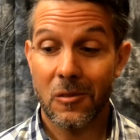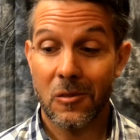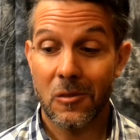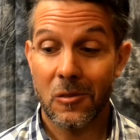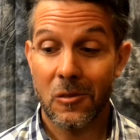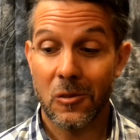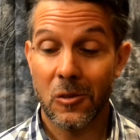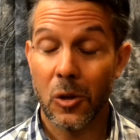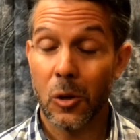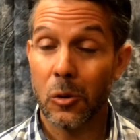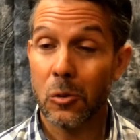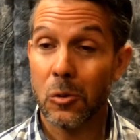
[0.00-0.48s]

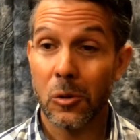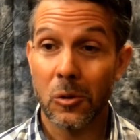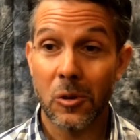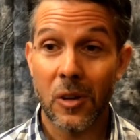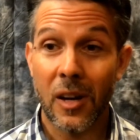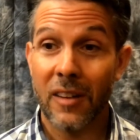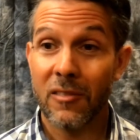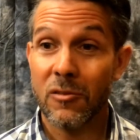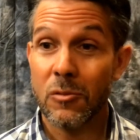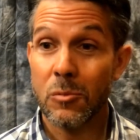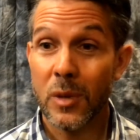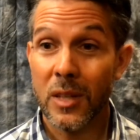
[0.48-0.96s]
local
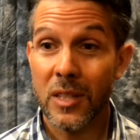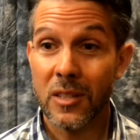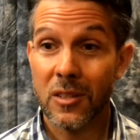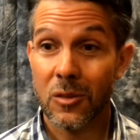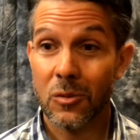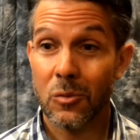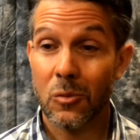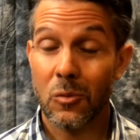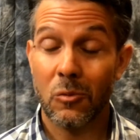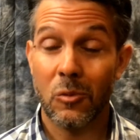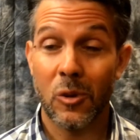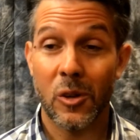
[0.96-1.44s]

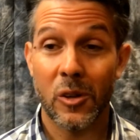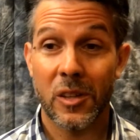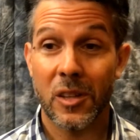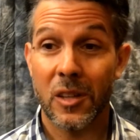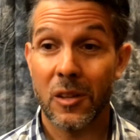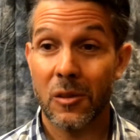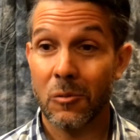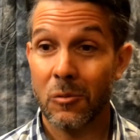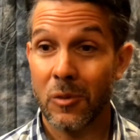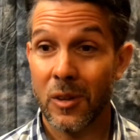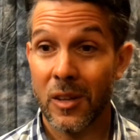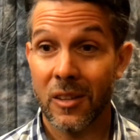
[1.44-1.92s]
governments
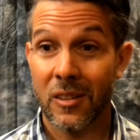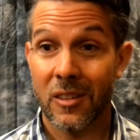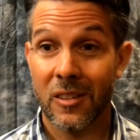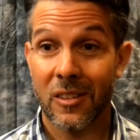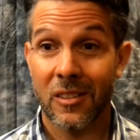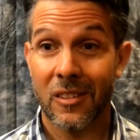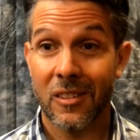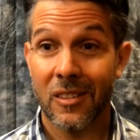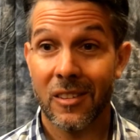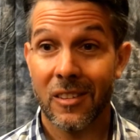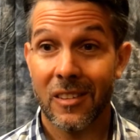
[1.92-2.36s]
working with